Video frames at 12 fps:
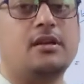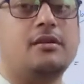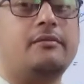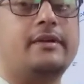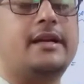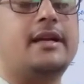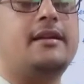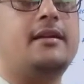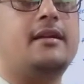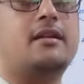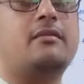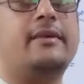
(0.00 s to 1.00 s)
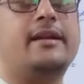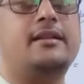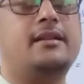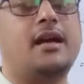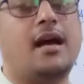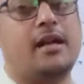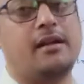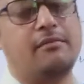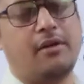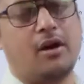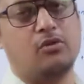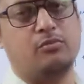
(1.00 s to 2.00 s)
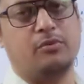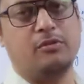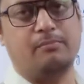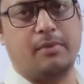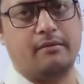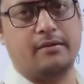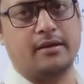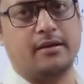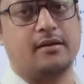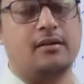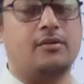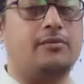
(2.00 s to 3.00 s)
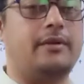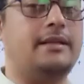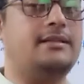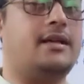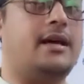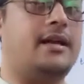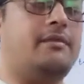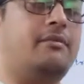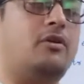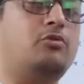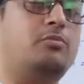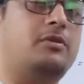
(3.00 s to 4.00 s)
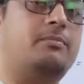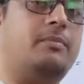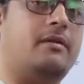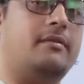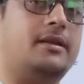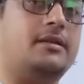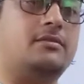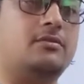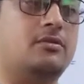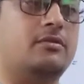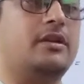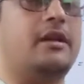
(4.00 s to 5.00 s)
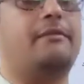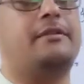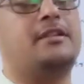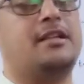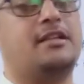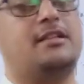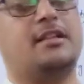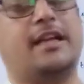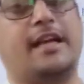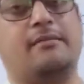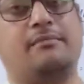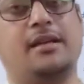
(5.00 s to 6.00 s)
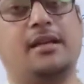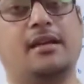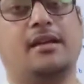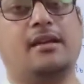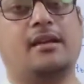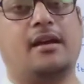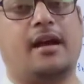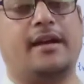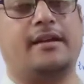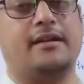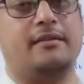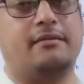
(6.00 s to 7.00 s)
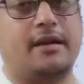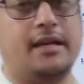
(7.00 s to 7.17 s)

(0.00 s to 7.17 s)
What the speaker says: we can determine the RF output power. Once RF output power is known, efficiency can be identified